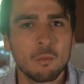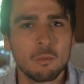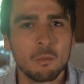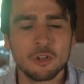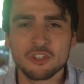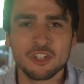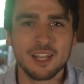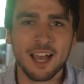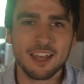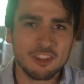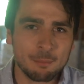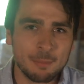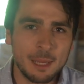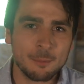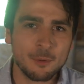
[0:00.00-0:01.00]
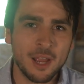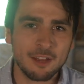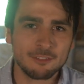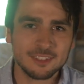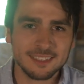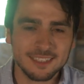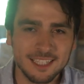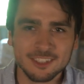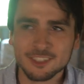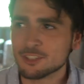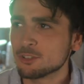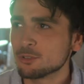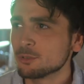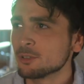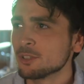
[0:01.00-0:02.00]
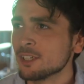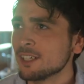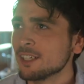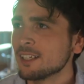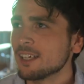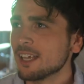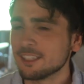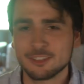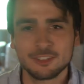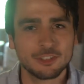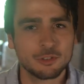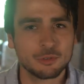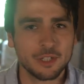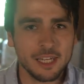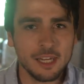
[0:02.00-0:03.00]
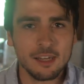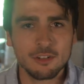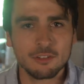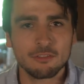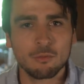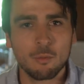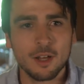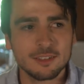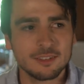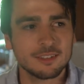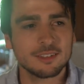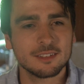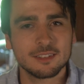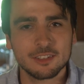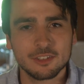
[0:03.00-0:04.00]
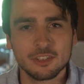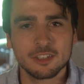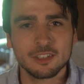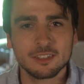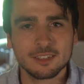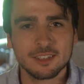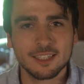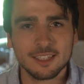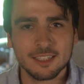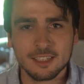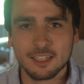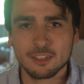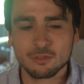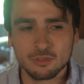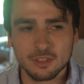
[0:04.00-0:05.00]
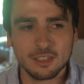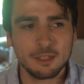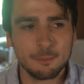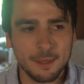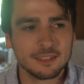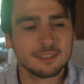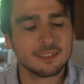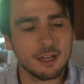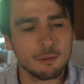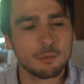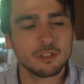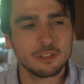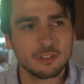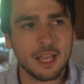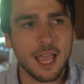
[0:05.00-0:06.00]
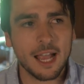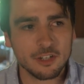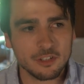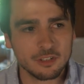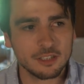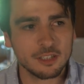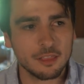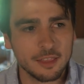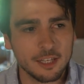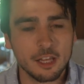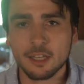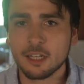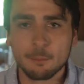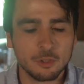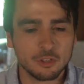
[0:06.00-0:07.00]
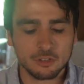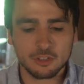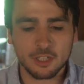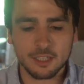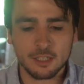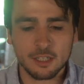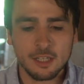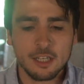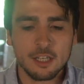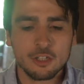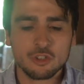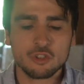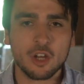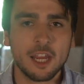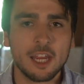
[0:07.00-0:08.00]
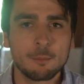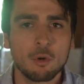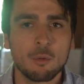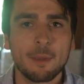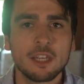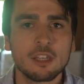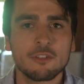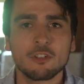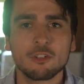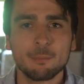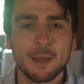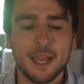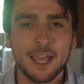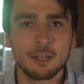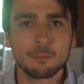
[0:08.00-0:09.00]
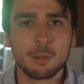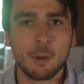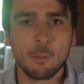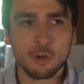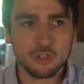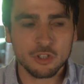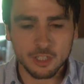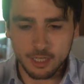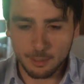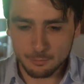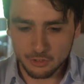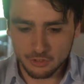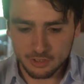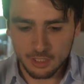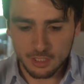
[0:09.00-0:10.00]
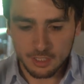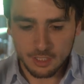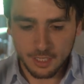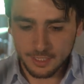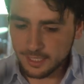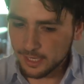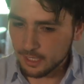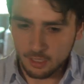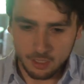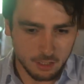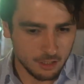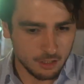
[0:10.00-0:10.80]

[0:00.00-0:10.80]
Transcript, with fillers: watching other people have sex through a screen of ones and zeros. Like, it, it's really messed up when you actually think it. And I'm not trying to shame or make you feel bad by watching it. I'm just, again,